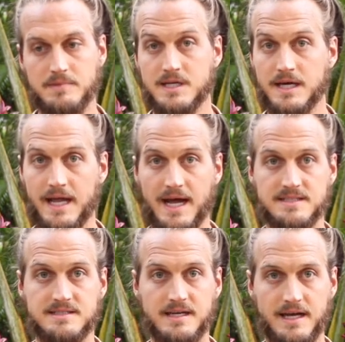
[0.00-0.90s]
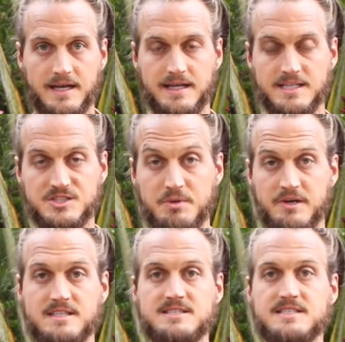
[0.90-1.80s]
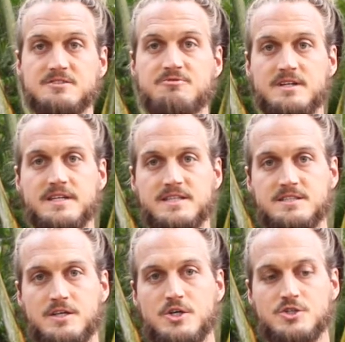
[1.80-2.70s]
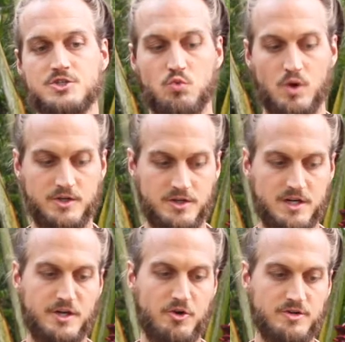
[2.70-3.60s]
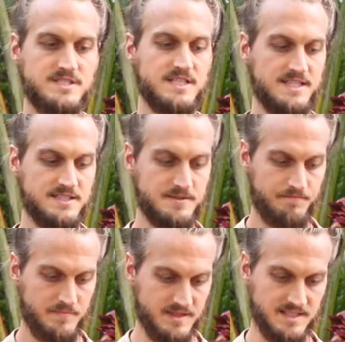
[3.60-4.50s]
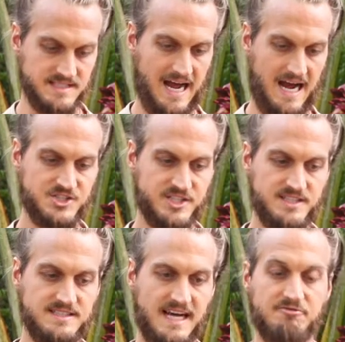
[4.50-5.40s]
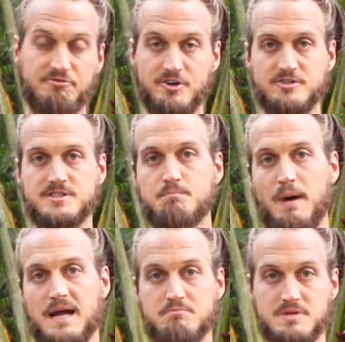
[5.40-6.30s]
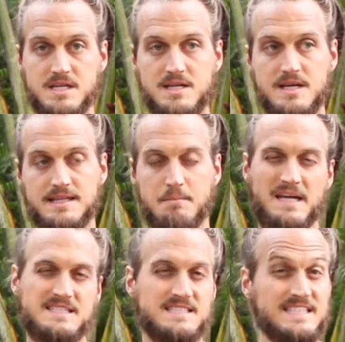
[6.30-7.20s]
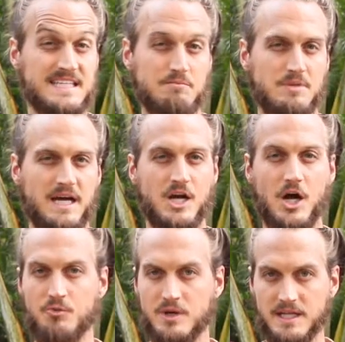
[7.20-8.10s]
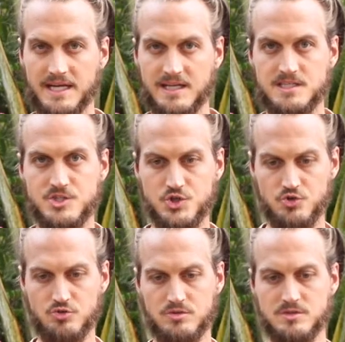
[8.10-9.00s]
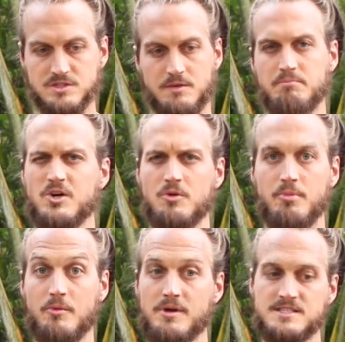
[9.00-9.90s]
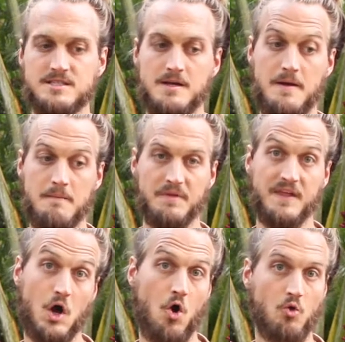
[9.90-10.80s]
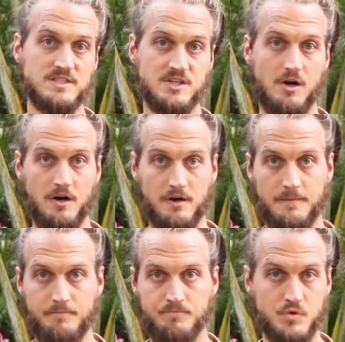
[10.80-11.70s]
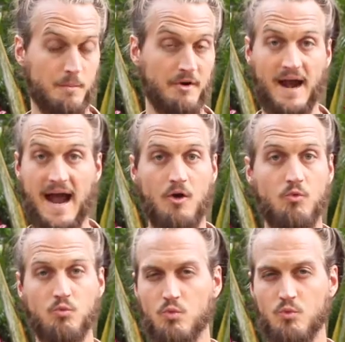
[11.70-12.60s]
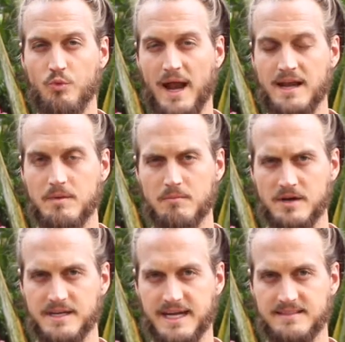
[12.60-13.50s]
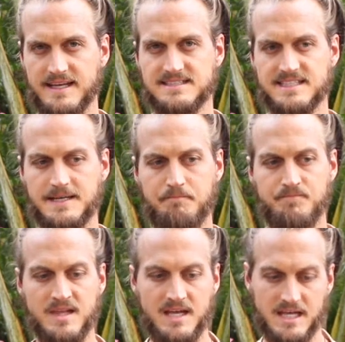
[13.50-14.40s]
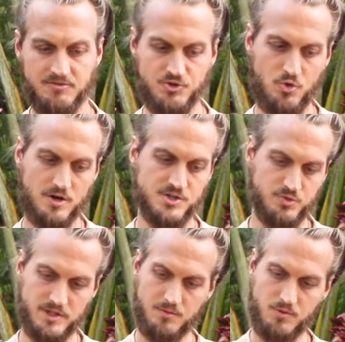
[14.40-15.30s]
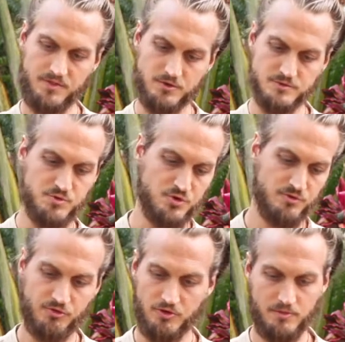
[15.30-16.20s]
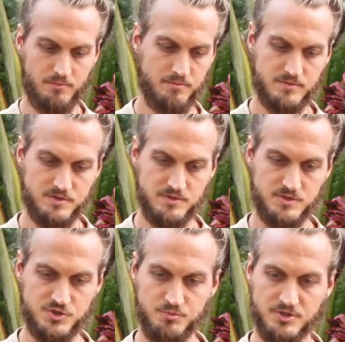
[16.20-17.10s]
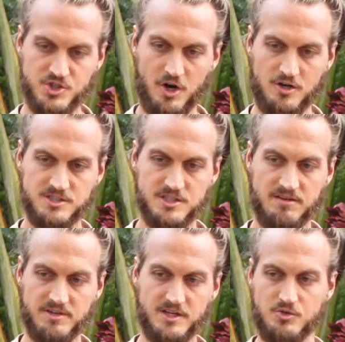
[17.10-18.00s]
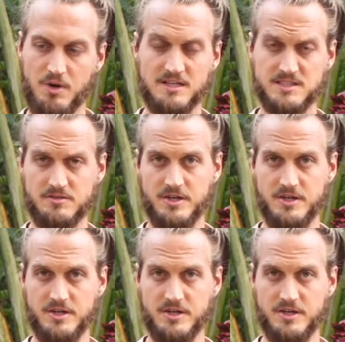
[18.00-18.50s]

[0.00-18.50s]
connect and experience these feelings. So what you're gonna notice is these actions at first might seem like unrelated to some bigger purpose, but they always are. No matter how random and mundane they seem, if you are doing them with those beautiful, supercharged, loving, positive